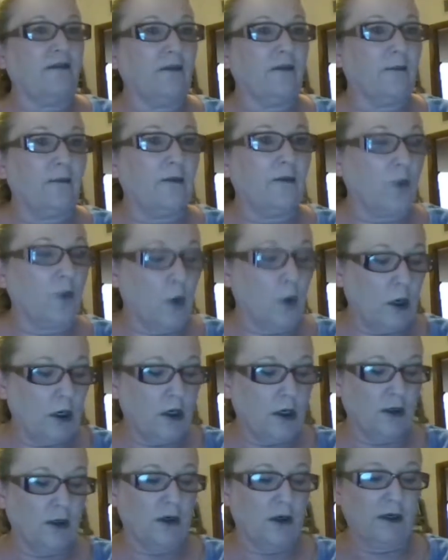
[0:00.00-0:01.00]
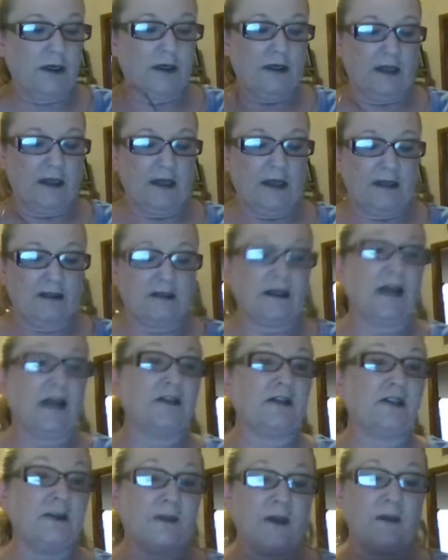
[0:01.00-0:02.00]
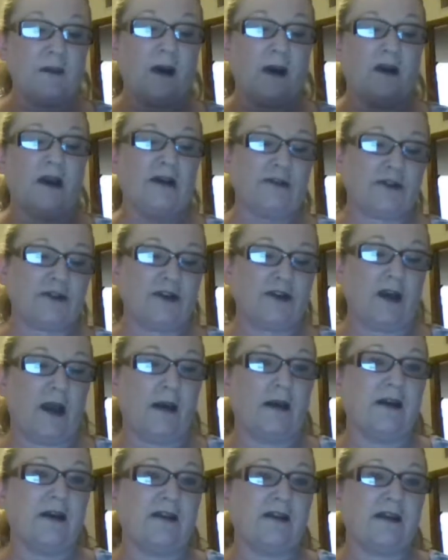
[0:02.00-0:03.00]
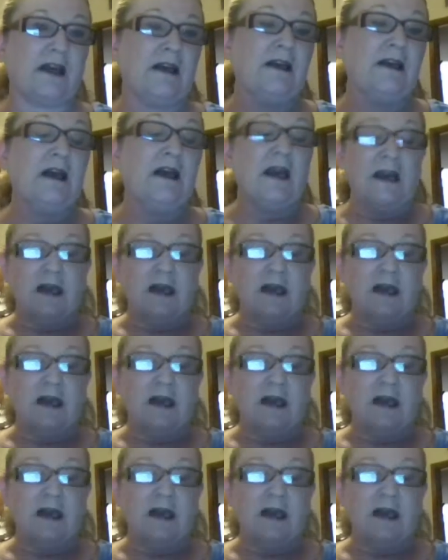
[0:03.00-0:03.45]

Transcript: of them for her, and I shipped them out yesterday because I